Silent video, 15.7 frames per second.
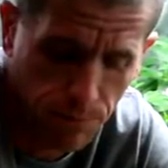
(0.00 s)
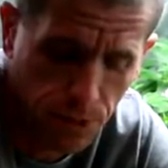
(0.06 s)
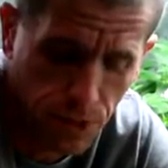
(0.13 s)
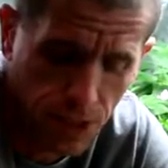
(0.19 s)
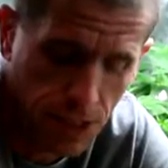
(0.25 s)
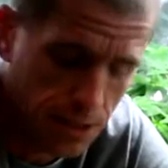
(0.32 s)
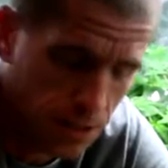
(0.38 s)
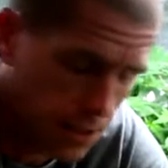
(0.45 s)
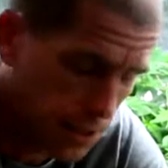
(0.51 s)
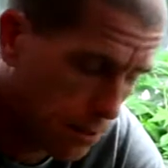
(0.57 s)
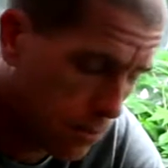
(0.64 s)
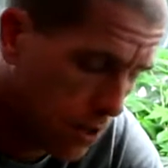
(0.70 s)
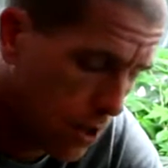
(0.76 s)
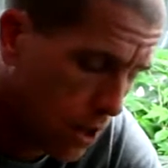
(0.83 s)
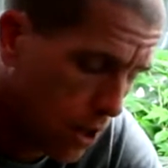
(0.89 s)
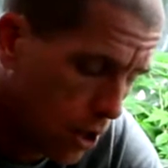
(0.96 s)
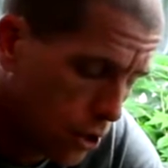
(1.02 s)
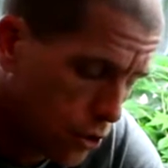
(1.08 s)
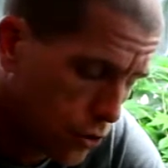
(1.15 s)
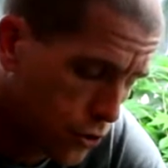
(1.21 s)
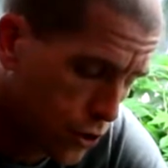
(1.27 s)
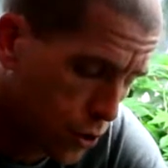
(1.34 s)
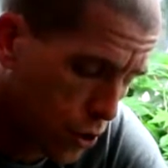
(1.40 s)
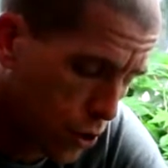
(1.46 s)
seedling.
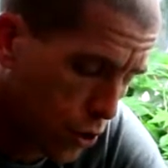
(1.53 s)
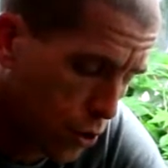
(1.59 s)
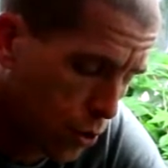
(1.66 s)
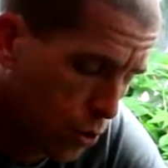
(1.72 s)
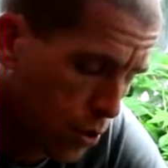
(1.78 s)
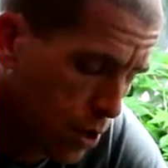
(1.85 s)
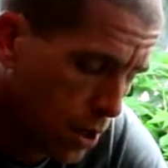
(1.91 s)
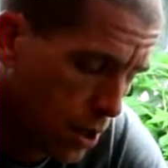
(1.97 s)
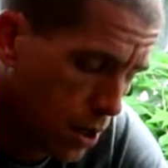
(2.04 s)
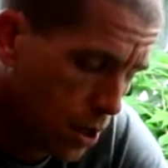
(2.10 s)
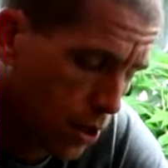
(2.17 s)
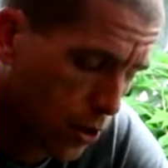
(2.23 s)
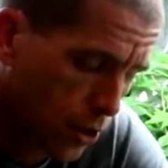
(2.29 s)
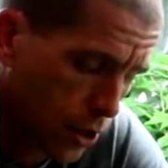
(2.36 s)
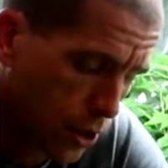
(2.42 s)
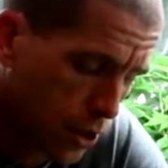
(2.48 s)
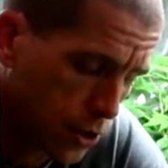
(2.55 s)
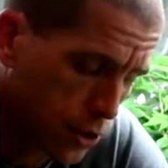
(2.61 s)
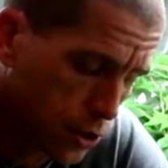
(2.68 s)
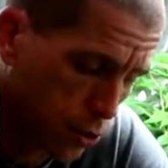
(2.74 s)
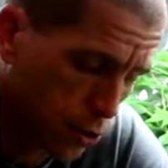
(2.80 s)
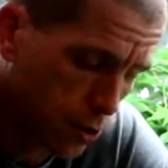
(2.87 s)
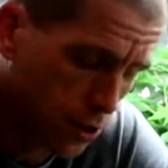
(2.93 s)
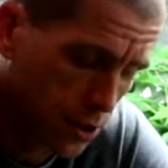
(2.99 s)
So the
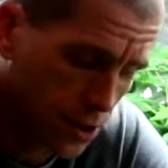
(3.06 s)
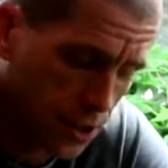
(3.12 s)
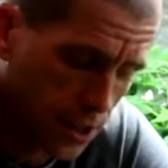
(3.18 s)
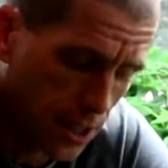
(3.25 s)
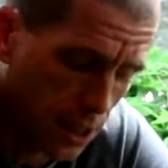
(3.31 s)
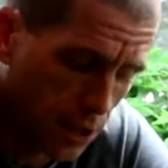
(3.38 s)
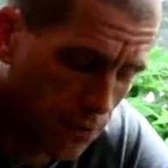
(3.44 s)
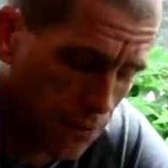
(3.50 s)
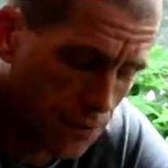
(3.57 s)
soil itself